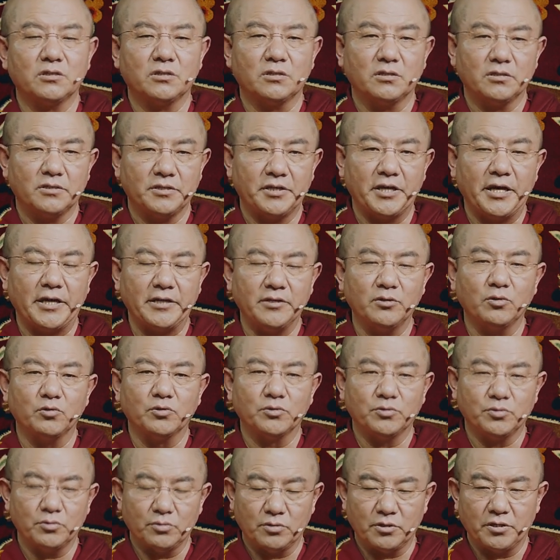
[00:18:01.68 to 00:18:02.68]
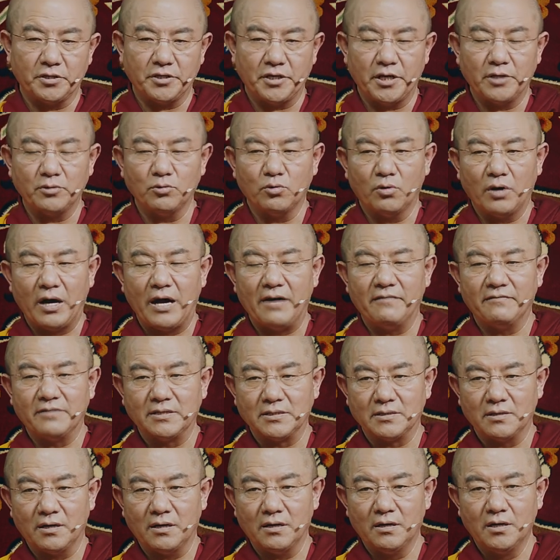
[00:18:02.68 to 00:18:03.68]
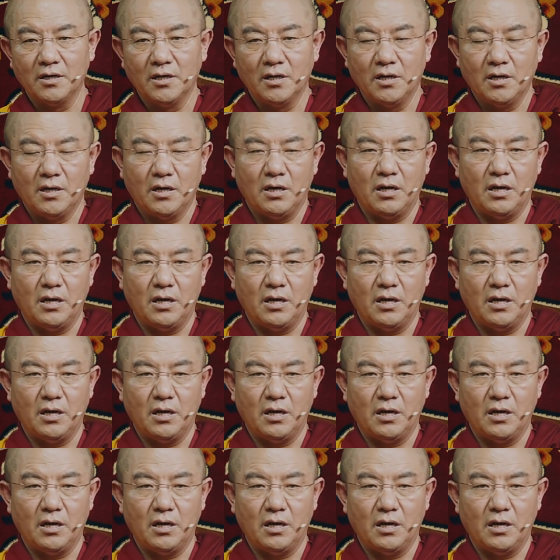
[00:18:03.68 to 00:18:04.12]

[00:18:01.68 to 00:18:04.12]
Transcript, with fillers: he wrote a commentary.